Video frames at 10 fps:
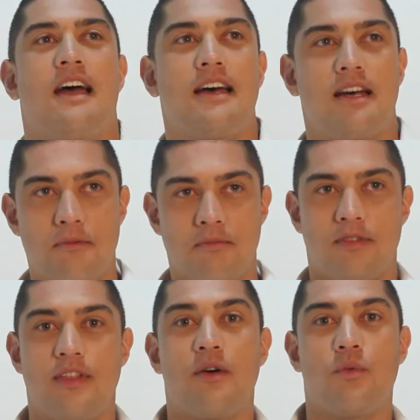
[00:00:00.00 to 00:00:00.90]

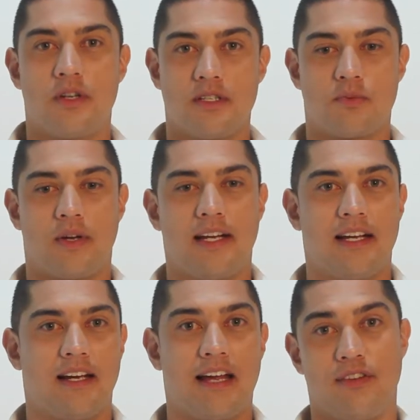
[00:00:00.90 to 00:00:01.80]
That was when
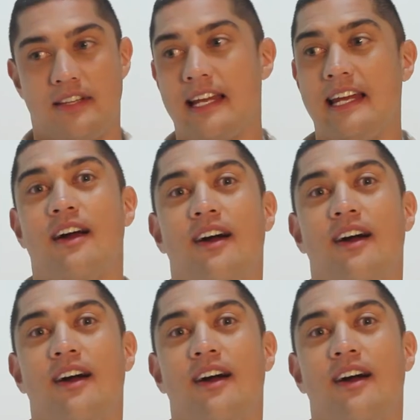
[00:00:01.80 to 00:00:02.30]
everything hit